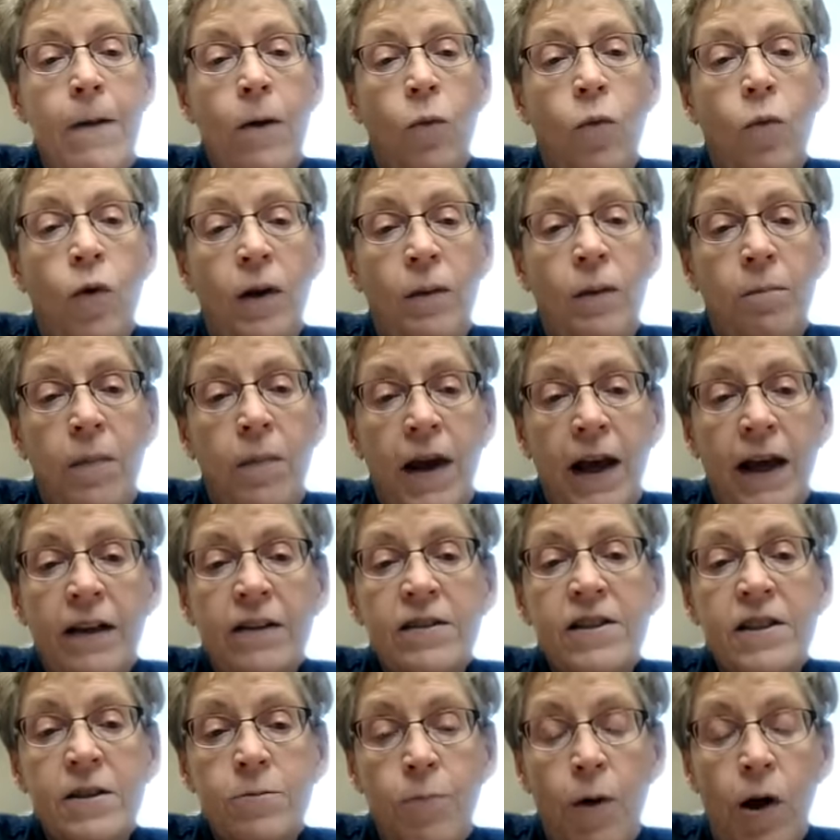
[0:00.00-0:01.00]
what
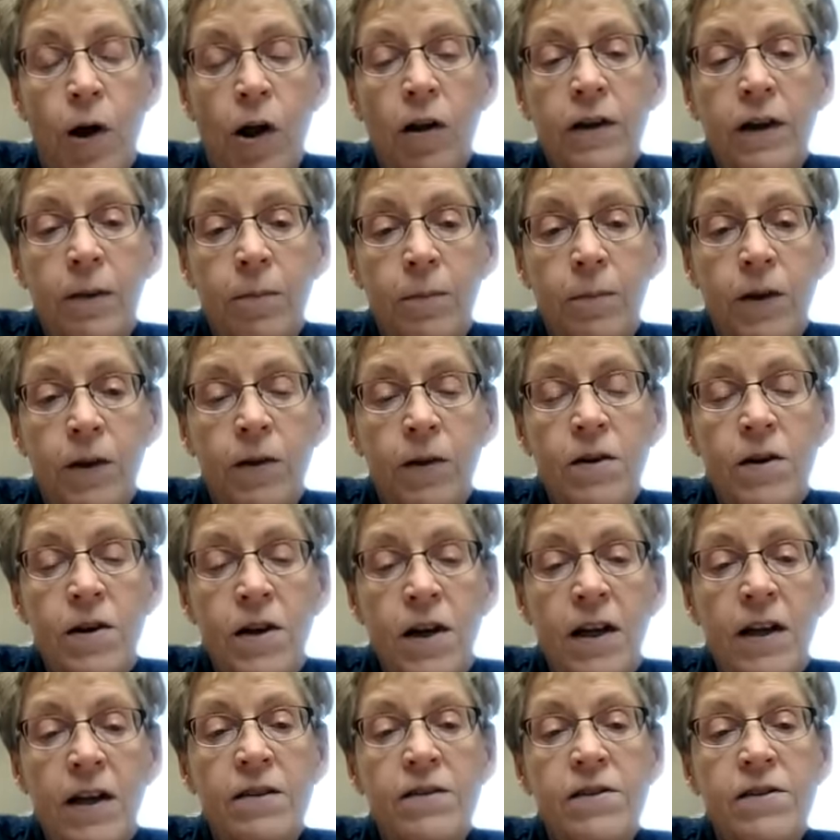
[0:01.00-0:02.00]
makes small
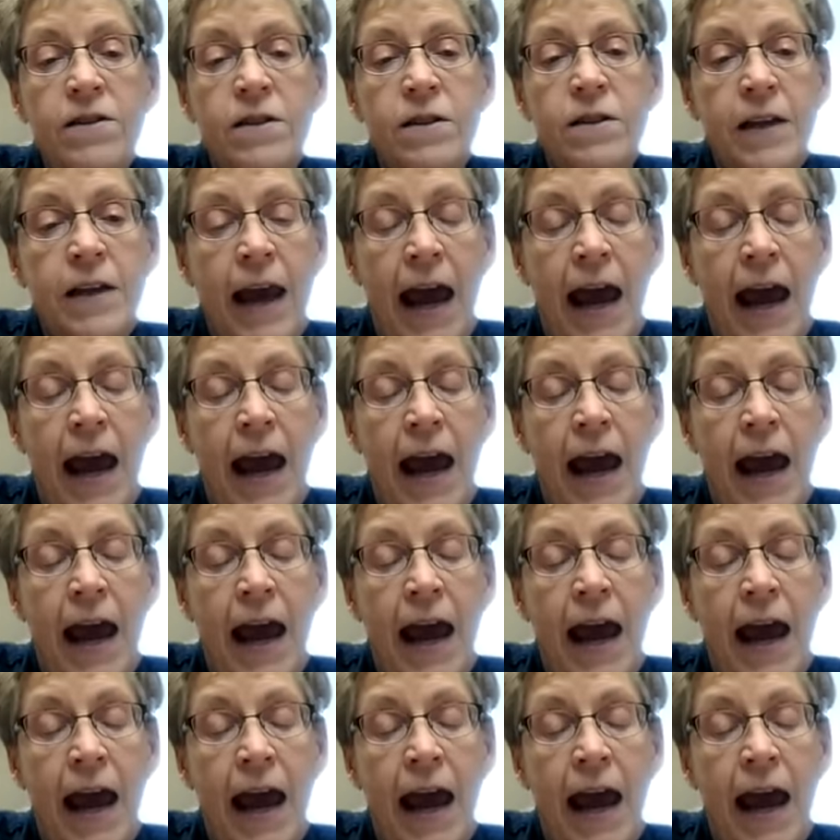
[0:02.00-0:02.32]
communities